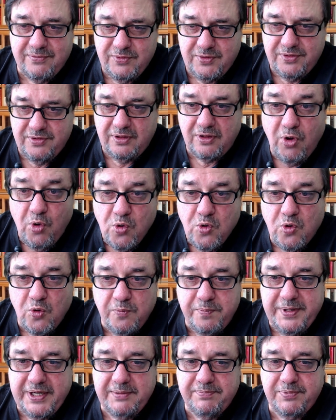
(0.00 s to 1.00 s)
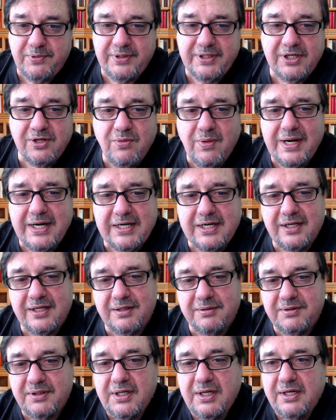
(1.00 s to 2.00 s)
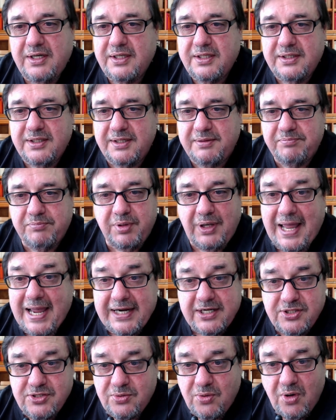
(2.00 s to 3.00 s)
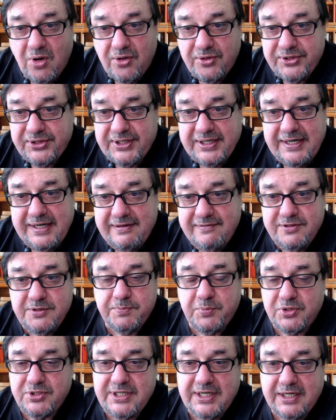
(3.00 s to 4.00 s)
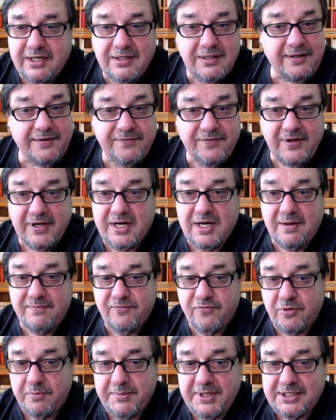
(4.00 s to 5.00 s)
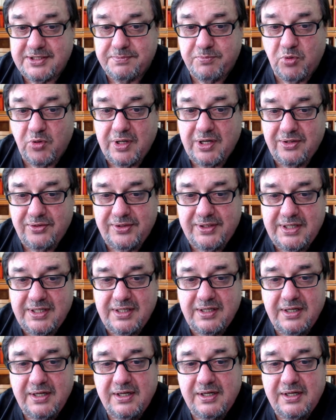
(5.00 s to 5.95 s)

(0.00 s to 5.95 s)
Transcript: with local people in Cuenca, that blacks are all thieves, particularly if they come from Esmeralda,